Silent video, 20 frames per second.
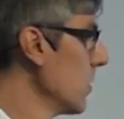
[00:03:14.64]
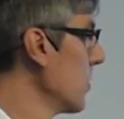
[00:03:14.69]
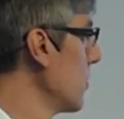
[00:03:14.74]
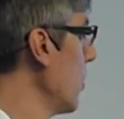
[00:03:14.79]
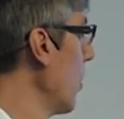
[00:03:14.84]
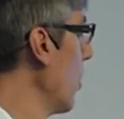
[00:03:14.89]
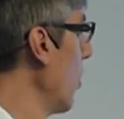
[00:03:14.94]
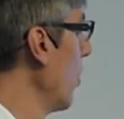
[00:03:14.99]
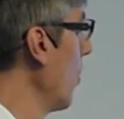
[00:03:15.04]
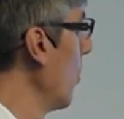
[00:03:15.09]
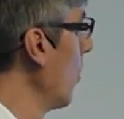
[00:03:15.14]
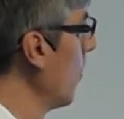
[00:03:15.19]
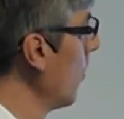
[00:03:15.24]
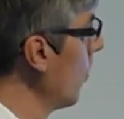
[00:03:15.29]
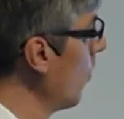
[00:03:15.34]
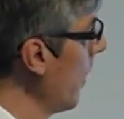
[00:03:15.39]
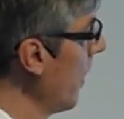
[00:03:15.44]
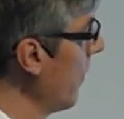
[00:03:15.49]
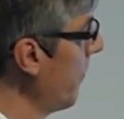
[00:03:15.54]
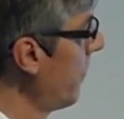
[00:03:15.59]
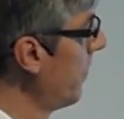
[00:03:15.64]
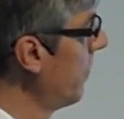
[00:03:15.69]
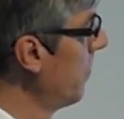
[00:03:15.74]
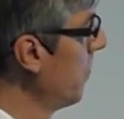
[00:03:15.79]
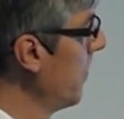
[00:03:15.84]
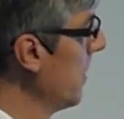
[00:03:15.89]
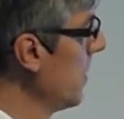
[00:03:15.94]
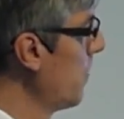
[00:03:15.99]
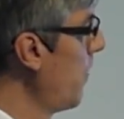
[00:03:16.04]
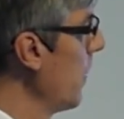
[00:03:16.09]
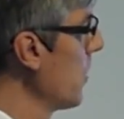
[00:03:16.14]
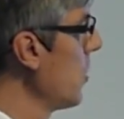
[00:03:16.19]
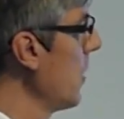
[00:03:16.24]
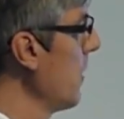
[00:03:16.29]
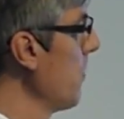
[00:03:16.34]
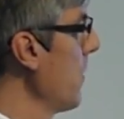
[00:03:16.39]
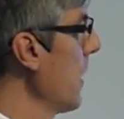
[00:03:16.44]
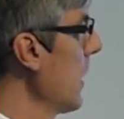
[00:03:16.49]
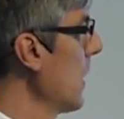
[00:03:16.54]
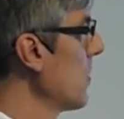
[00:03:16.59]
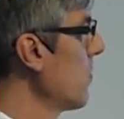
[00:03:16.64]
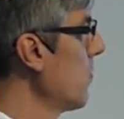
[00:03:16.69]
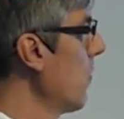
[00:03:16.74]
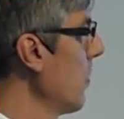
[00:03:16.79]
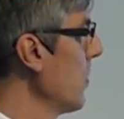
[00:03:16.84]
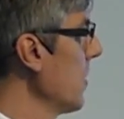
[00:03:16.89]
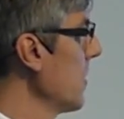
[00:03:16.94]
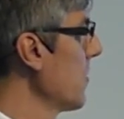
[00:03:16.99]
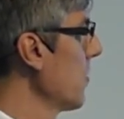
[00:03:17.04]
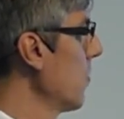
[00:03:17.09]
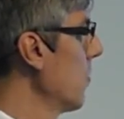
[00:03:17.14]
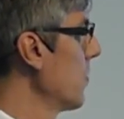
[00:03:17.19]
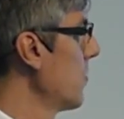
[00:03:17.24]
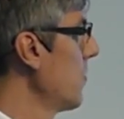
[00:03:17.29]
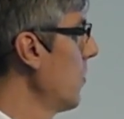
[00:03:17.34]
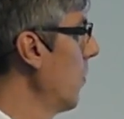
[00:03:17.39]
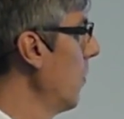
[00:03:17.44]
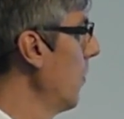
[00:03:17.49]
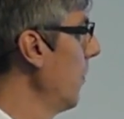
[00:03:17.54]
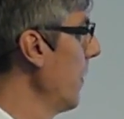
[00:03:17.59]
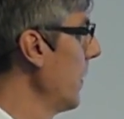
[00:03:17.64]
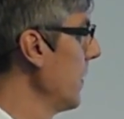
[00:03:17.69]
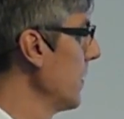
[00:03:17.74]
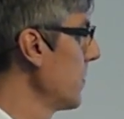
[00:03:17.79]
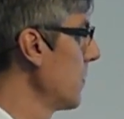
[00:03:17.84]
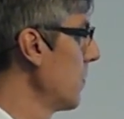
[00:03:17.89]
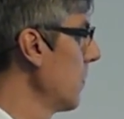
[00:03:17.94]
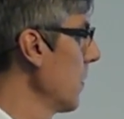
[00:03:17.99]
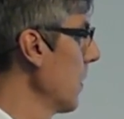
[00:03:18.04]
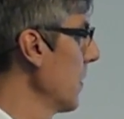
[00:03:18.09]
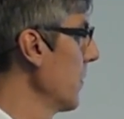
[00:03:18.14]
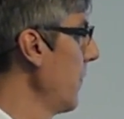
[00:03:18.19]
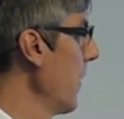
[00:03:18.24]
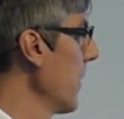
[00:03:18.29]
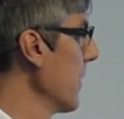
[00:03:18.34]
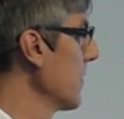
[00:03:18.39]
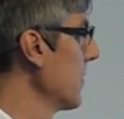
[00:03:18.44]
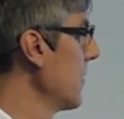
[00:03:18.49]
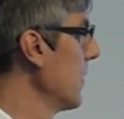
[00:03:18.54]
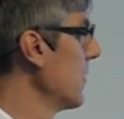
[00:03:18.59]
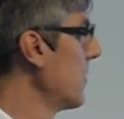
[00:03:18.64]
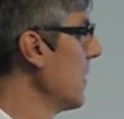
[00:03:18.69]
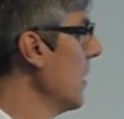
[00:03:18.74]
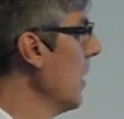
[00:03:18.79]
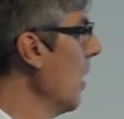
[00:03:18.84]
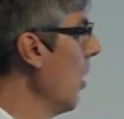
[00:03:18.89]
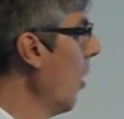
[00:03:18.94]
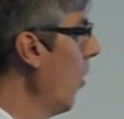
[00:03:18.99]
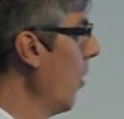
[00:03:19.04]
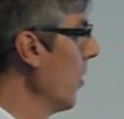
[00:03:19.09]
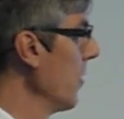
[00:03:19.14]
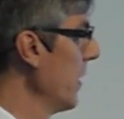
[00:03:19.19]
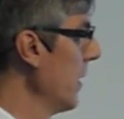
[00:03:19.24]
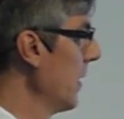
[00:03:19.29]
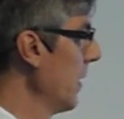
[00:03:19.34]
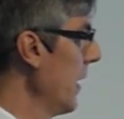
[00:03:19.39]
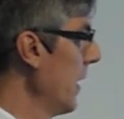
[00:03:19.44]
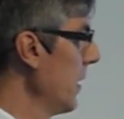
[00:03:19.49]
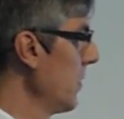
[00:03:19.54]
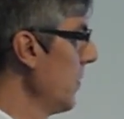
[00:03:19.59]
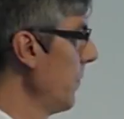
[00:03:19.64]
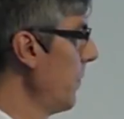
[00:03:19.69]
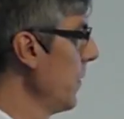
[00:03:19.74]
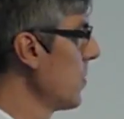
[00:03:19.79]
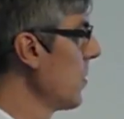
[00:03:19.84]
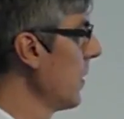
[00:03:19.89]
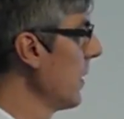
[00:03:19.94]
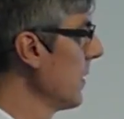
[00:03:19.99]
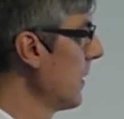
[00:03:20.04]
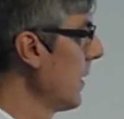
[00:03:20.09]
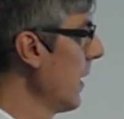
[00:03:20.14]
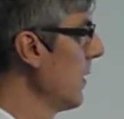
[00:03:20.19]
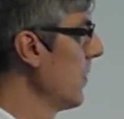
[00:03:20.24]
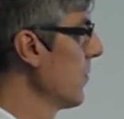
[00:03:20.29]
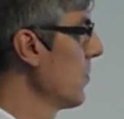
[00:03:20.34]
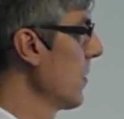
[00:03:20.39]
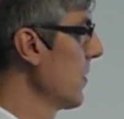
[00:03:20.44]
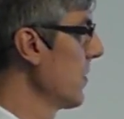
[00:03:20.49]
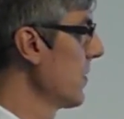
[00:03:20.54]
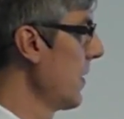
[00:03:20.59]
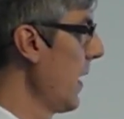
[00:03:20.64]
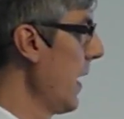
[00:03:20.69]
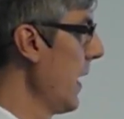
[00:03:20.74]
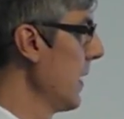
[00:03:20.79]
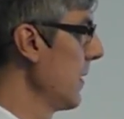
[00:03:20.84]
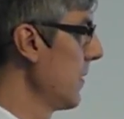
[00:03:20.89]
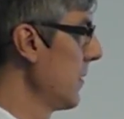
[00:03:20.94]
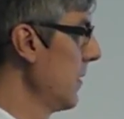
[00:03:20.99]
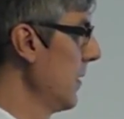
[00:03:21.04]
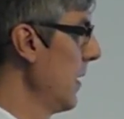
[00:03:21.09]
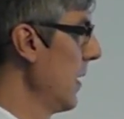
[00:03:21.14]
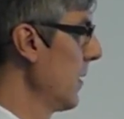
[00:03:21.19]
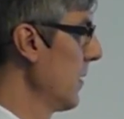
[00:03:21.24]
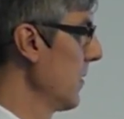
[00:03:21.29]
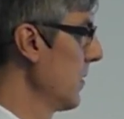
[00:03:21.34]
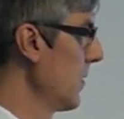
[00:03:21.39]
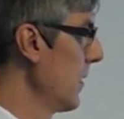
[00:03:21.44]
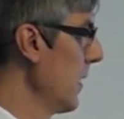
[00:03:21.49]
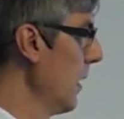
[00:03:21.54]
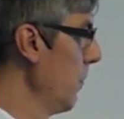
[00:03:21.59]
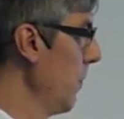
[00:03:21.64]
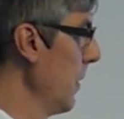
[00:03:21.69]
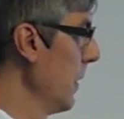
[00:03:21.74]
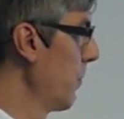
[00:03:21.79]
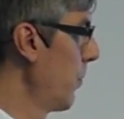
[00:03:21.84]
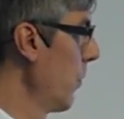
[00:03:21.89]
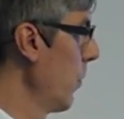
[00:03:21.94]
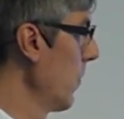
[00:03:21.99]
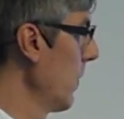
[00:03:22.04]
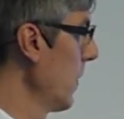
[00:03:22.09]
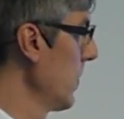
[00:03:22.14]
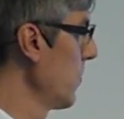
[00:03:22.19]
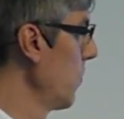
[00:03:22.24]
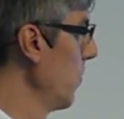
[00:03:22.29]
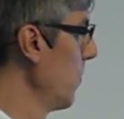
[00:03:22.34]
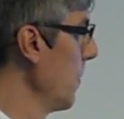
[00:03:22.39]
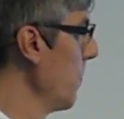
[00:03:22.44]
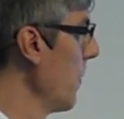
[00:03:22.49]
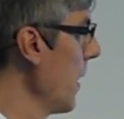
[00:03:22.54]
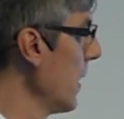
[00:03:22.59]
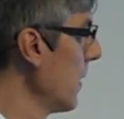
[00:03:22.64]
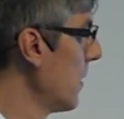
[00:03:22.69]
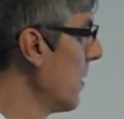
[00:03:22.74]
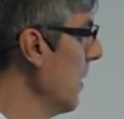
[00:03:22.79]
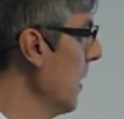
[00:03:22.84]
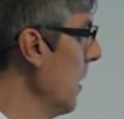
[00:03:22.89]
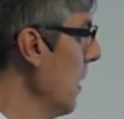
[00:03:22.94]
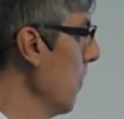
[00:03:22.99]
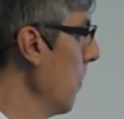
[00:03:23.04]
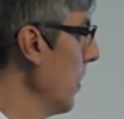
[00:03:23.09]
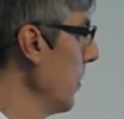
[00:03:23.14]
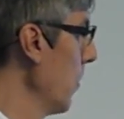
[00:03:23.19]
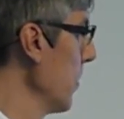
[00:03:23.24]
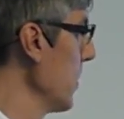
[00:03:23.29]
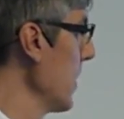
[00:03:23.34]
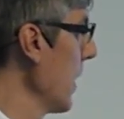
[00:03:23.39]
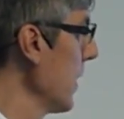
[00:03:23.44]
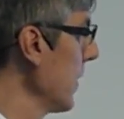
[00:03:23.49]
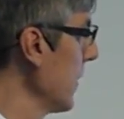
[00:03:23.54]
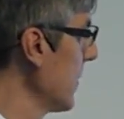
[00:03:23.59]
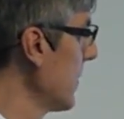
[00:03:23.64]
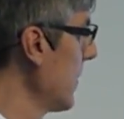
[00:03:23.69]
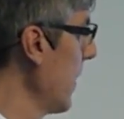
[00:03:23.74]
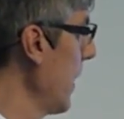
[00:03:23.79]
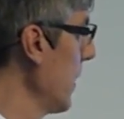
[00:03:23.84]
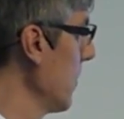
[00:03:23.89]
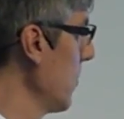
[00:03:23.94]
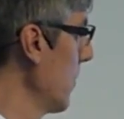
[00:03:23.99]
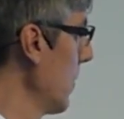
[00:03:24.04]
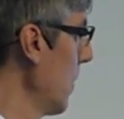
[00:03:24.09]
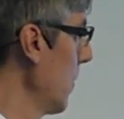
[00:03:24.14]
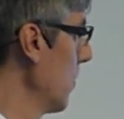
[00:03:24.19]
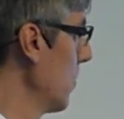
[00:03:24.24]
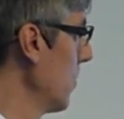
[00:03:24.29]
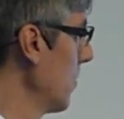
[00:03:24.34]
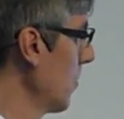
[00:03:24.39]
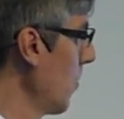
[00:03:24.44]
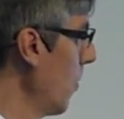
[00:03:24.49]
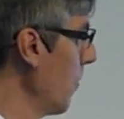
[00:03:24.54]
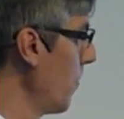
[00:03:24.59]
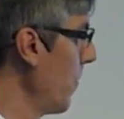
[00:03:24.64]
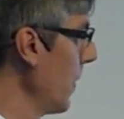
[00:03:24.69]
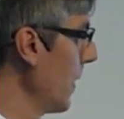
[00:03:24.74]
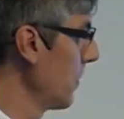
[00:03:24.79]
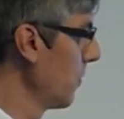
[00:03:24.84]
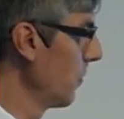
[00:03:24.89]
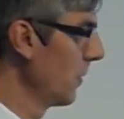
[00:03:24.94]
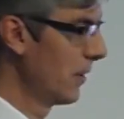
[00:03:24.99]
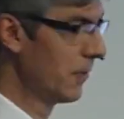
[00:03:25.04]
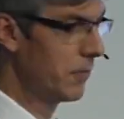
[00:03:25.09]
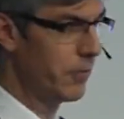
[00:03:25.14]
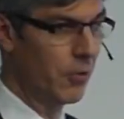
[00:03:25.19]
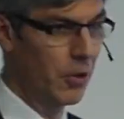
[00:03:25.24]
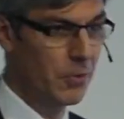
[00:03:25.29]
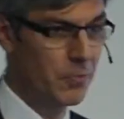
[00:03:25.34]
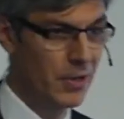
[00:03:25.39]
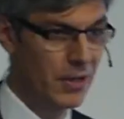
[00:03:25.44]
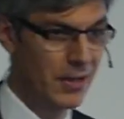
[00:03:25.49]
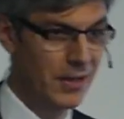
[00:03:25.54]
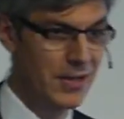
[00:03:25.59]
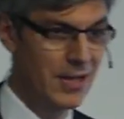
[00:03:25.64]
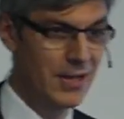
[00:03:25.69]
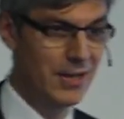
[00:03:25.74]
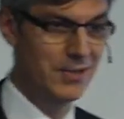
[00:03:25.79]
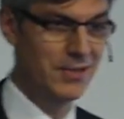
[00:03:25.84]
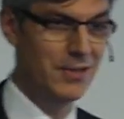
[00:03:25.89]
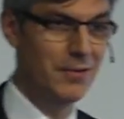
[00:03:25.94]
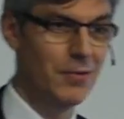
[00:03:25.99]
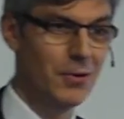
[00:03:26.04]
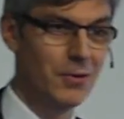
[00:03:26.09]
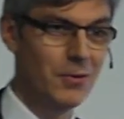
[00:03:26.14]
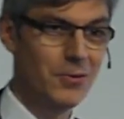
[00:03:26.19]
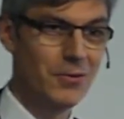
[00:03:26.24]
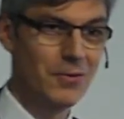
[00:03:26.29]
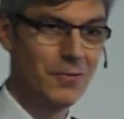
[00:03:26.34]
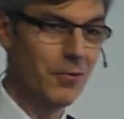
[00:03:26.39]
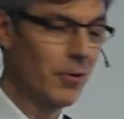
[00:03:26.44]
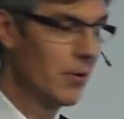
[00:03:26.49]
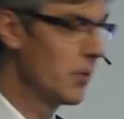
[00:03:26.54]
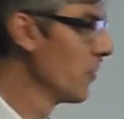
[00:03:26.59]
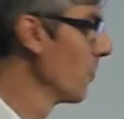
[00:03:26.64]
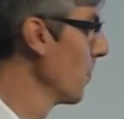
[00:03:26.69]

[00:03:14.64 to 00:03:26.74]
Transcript: So we have, especially in mechatronics, control, very strong advances. On the artificial intelligence side, there is still big progress to be made. But on the other side, you know, compared to the 4 million years evolution for